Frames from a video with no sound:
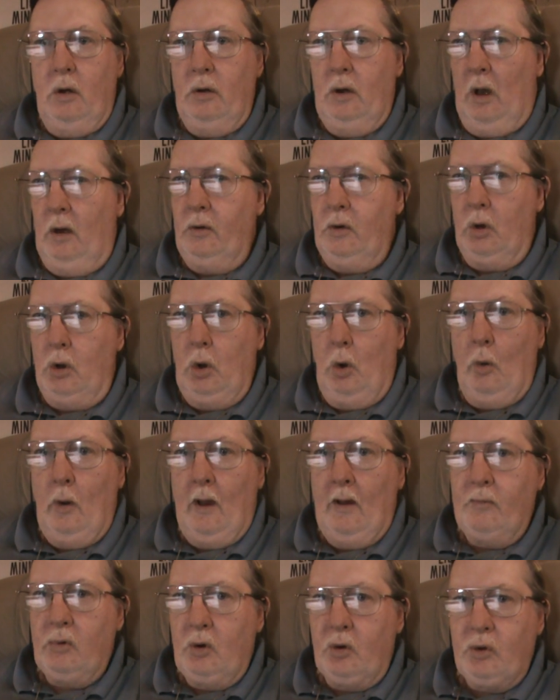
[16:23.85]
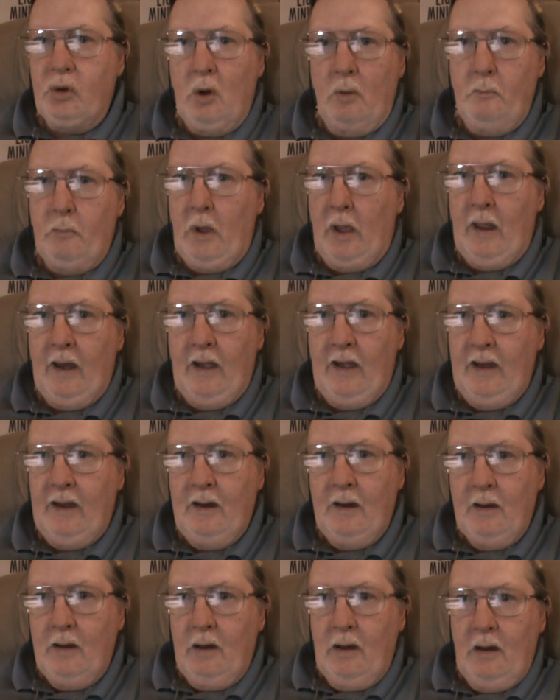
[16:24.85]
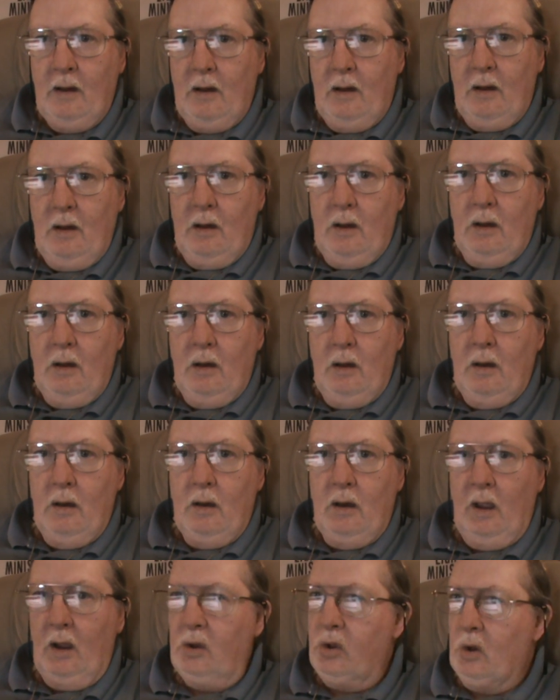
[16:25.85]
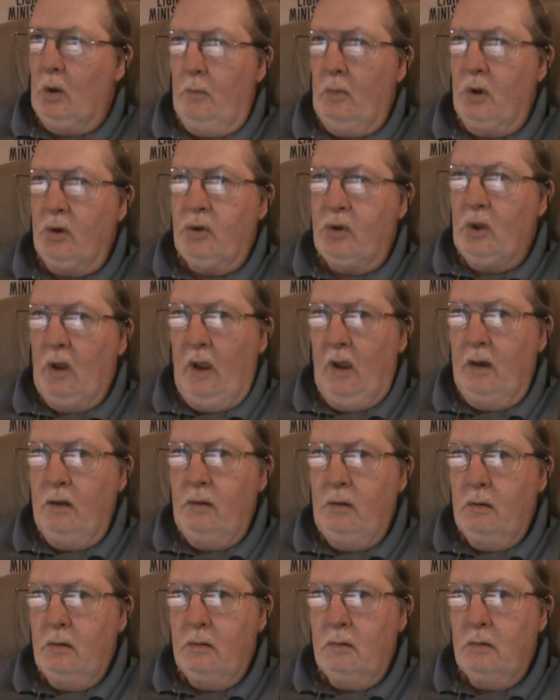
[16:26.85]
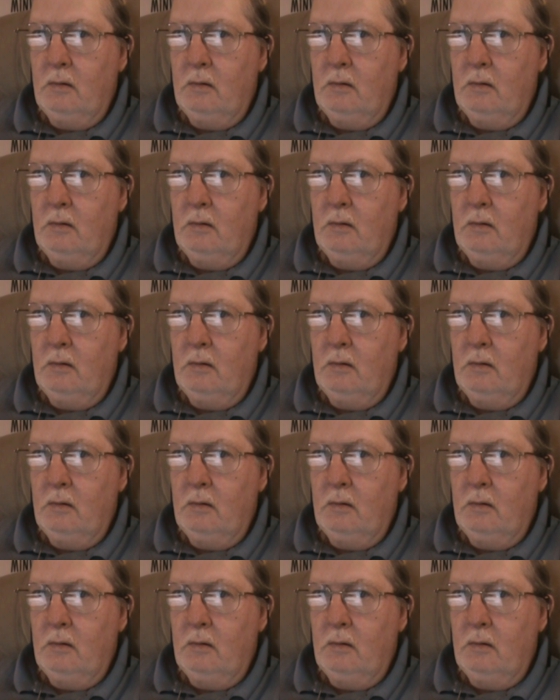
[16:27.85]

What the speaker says: Not to go after somebody, like someone said,